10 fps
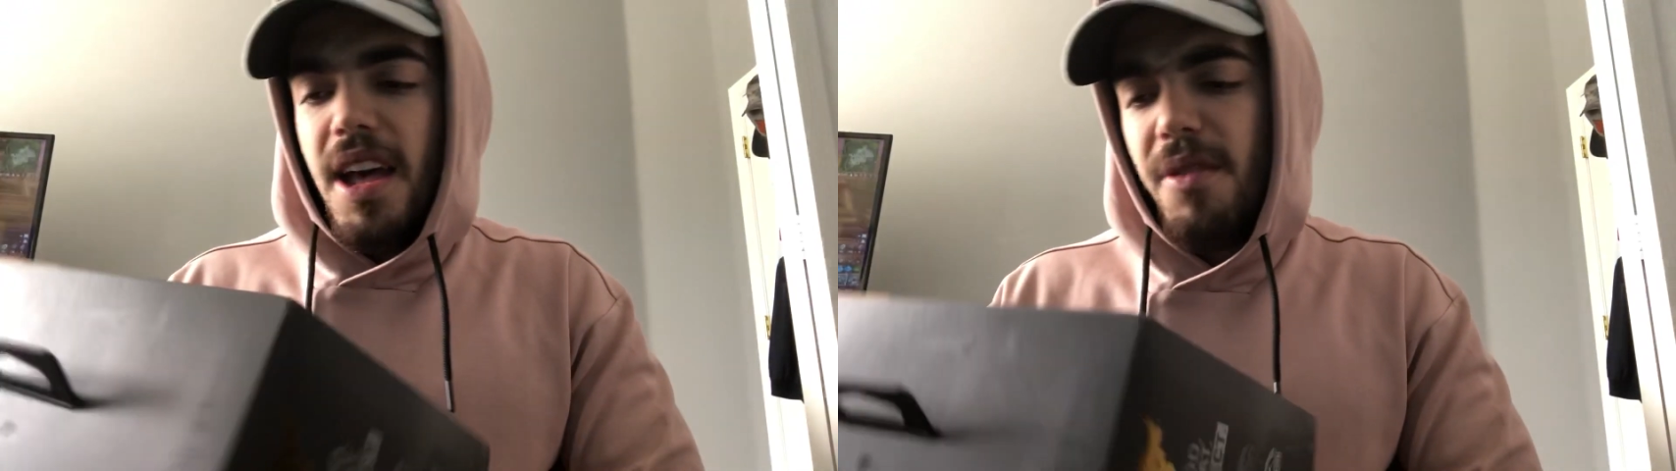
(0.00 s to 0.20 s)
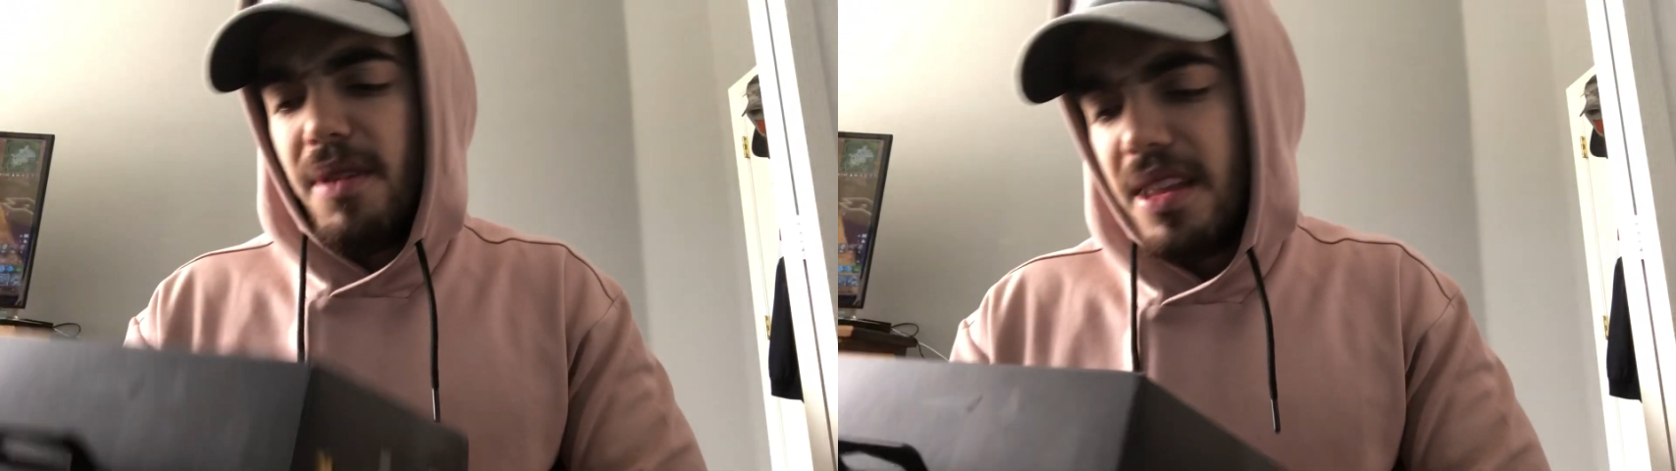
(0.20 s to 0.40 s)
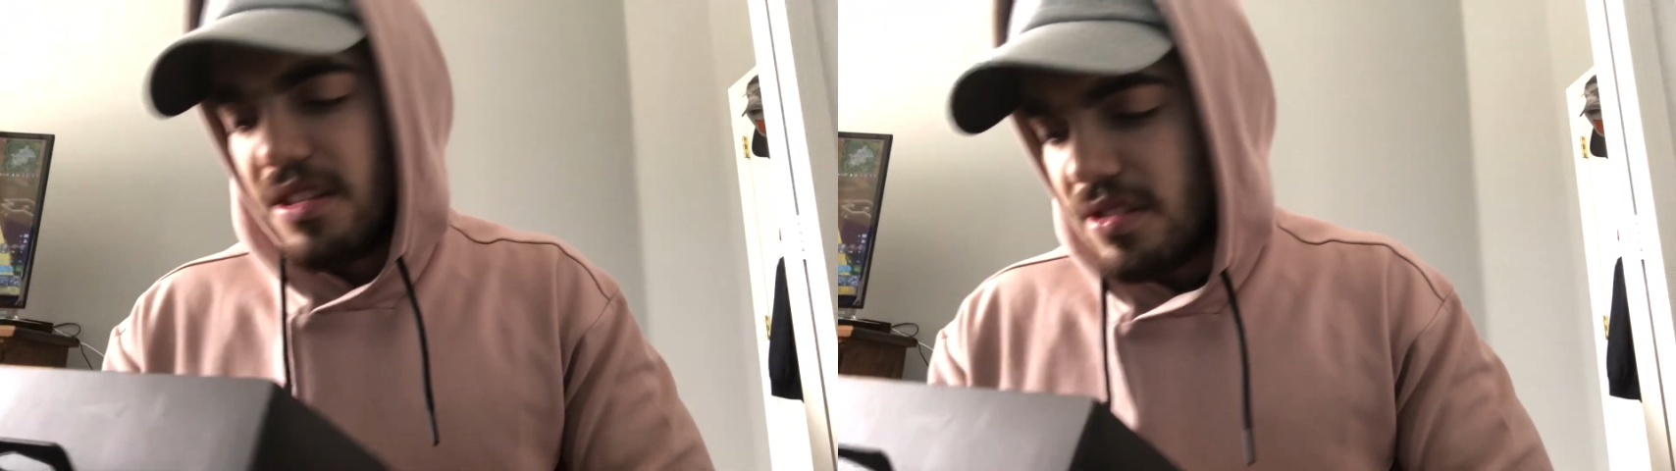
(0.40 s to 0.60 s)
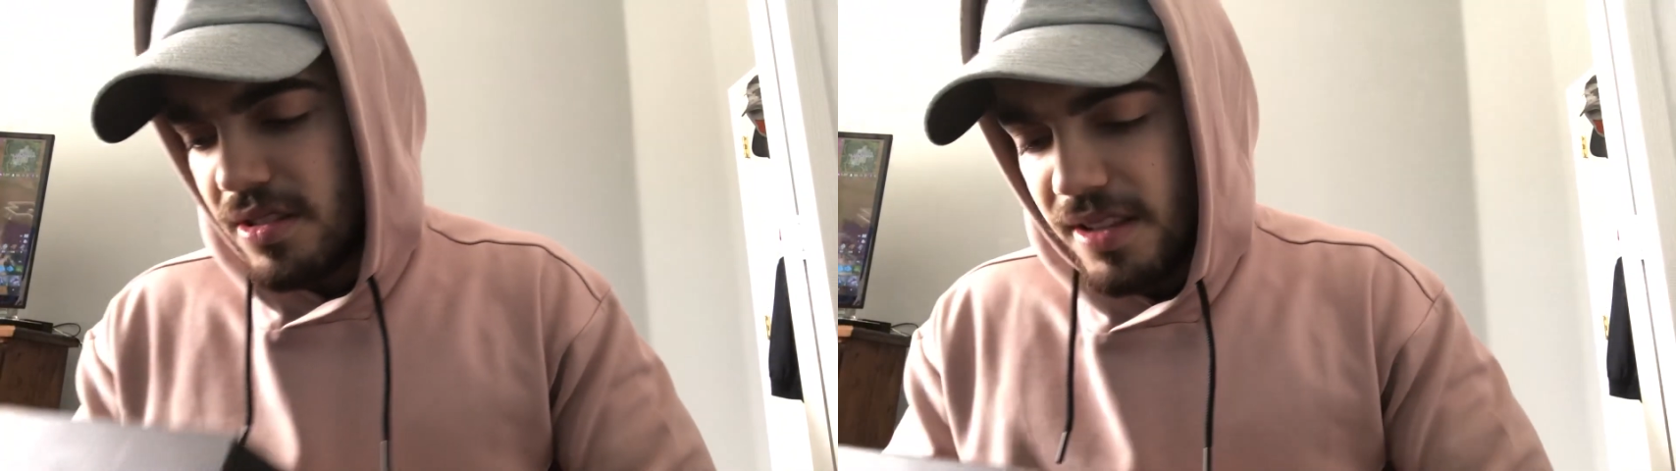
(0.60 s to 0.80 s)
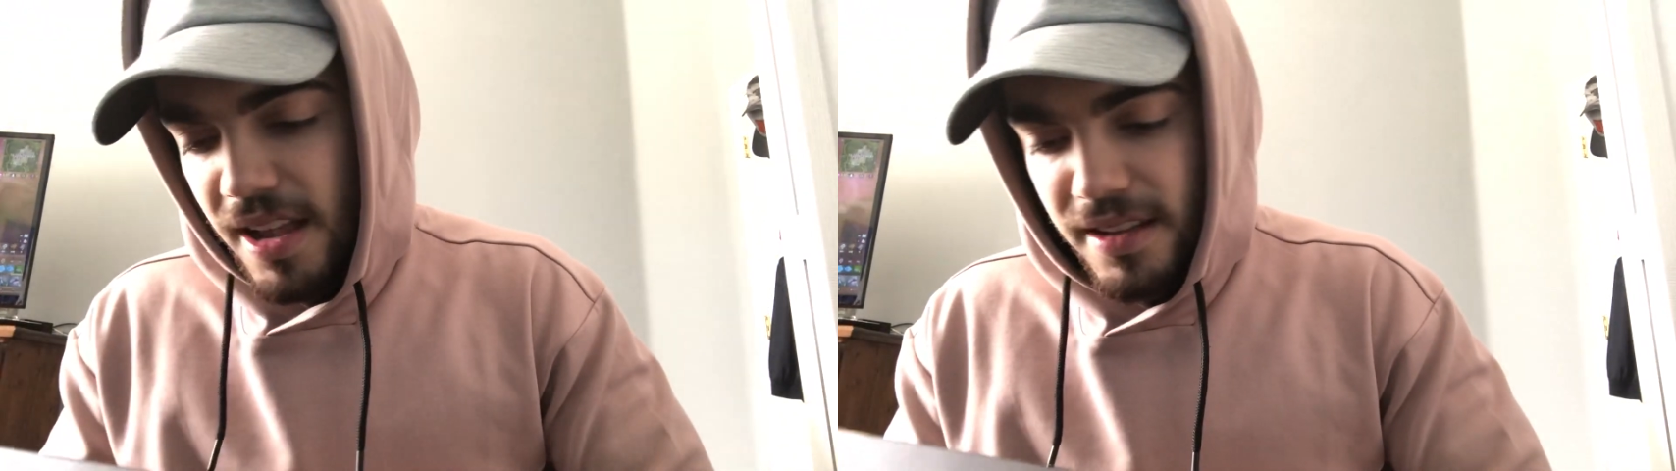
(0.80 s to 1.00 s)
it really
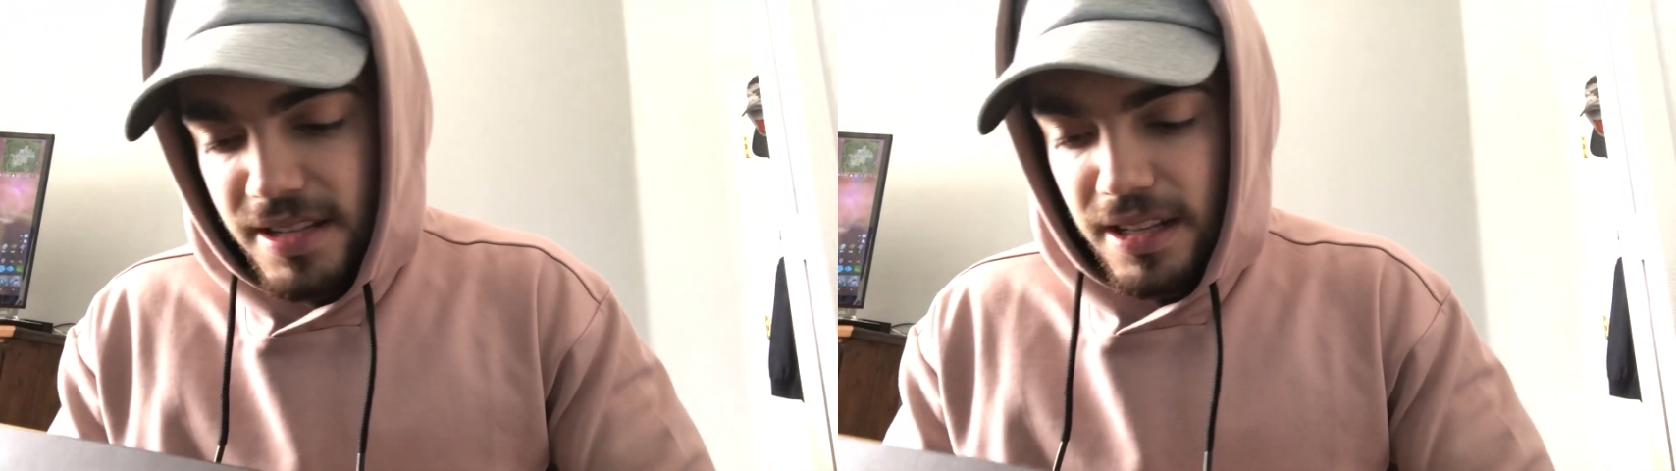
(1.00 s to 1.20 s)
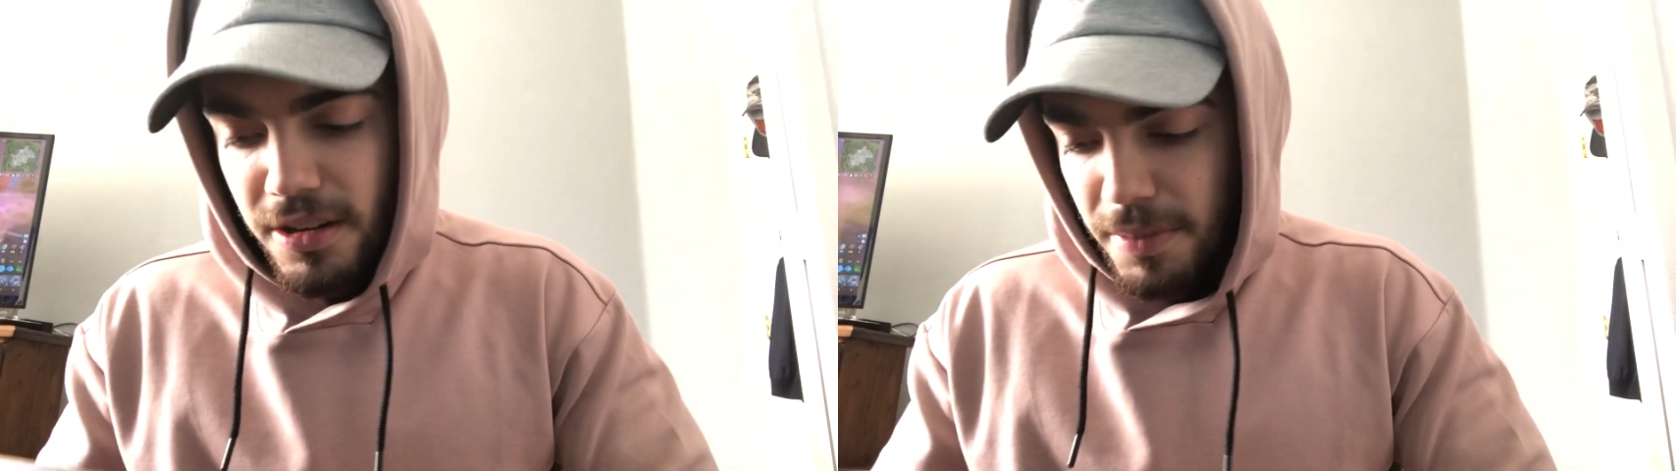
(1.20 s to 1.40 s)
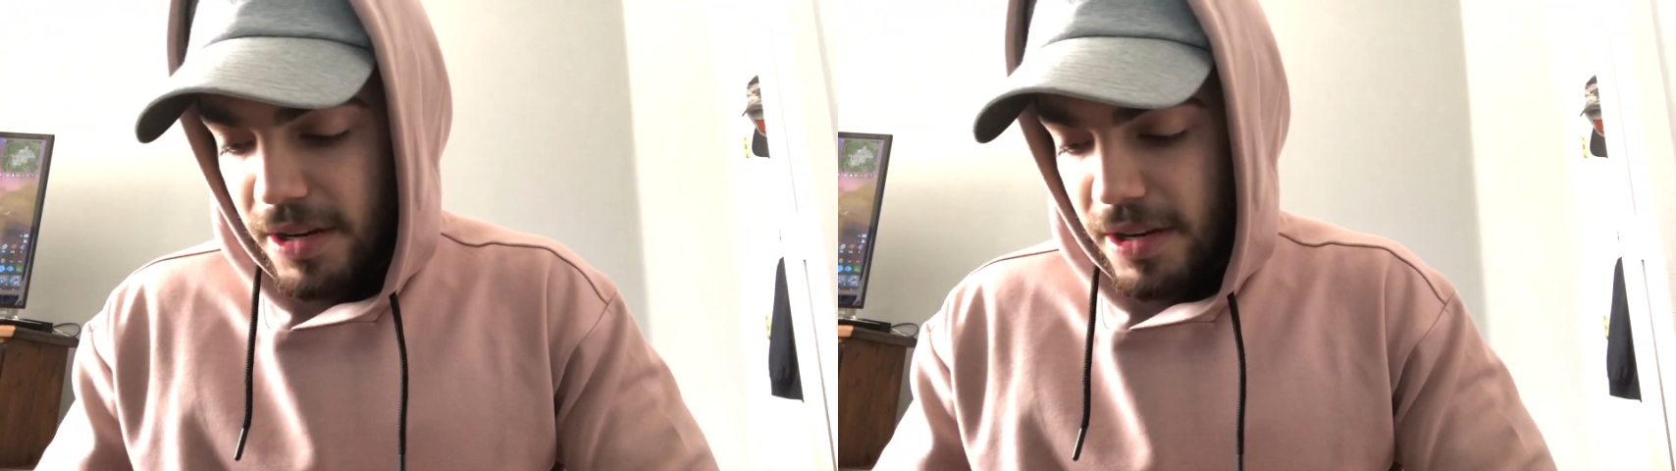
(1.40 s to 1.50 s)
just says a little